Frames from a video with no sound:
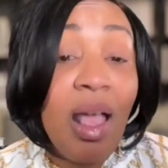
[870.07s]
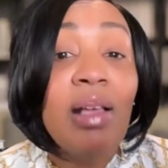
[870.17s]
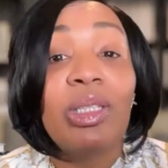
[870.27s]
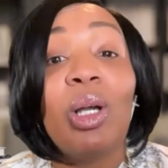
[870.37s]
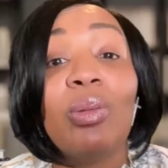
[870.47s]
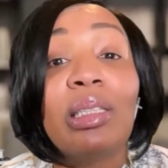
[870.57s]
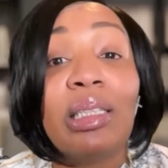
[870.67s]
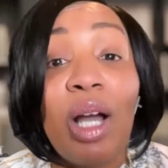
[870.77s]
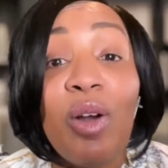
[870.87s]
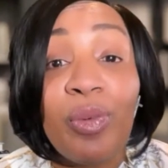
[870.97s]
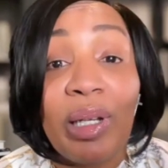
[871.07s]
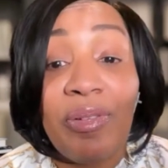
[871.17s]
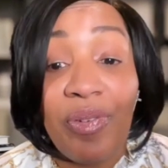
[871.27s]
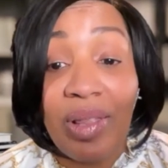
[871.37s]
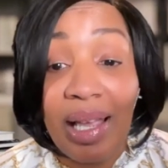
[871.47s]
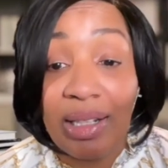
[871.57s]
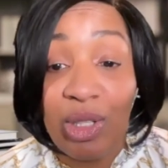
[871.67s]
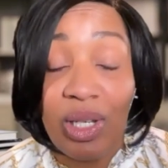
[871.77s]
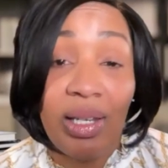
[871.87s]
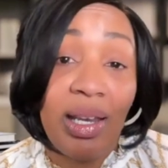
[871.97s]
So
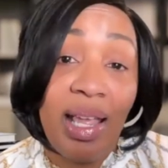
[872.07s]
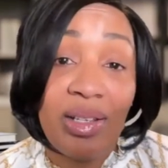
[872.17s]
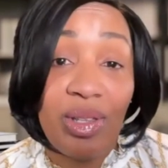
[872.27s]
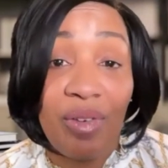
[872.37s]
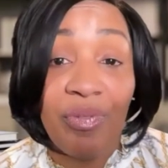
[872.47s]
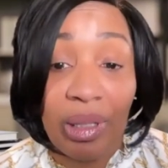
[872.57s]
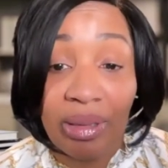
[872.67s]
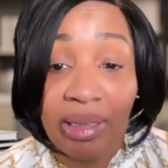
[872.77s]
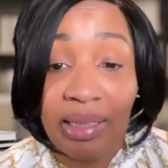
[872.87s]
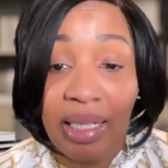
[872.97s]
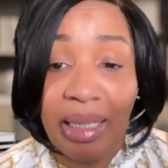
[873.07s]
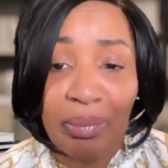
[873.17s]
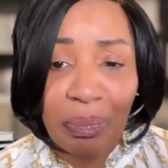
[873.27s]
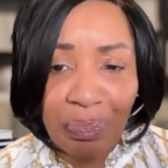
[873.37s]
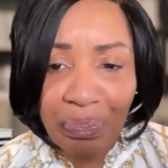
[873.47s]
self-reflection is the first thing.